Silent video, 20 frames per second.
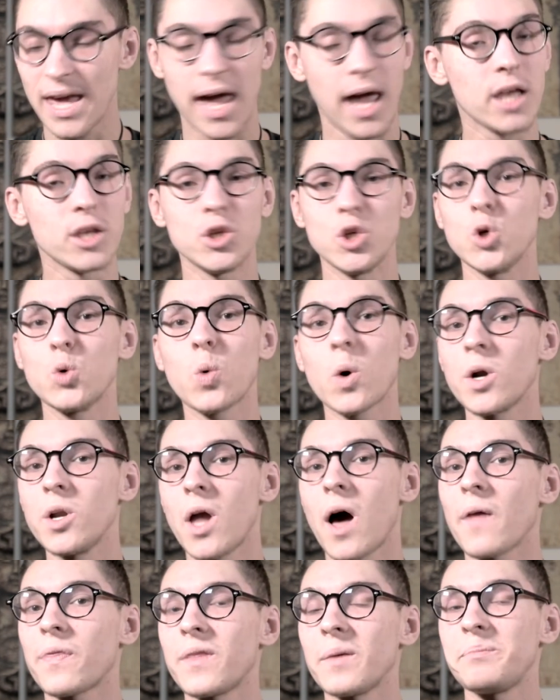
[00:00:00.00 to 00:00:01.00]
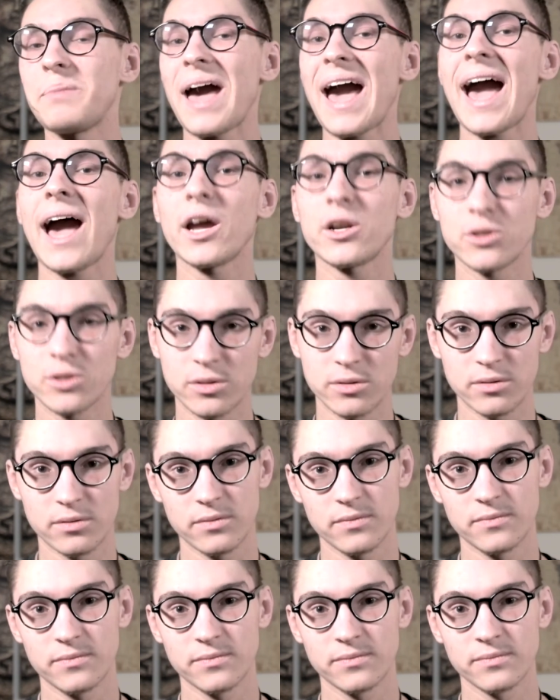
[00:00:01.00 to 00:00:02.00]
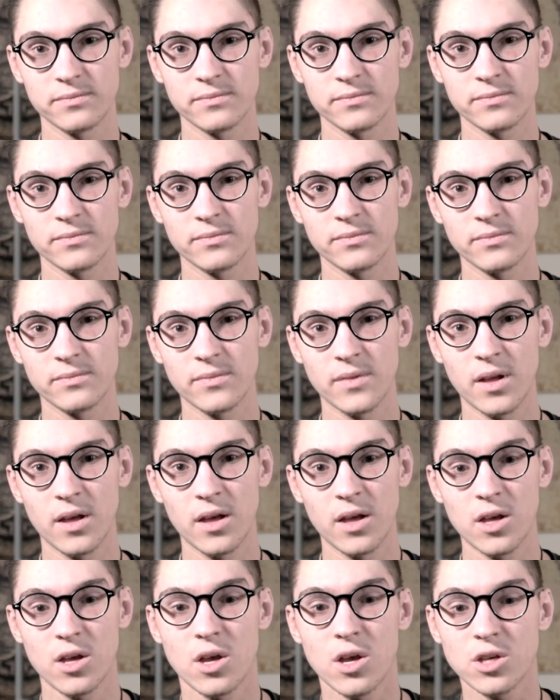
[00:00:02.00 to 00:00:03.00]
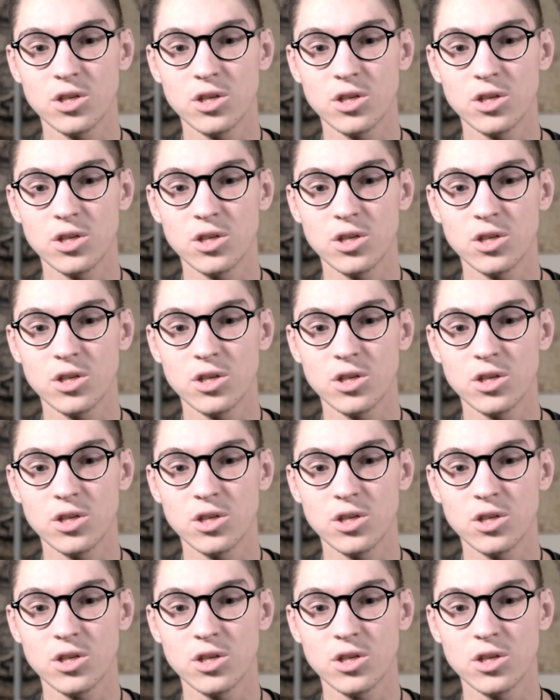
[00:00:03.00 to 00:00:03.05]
and you are not the pattern.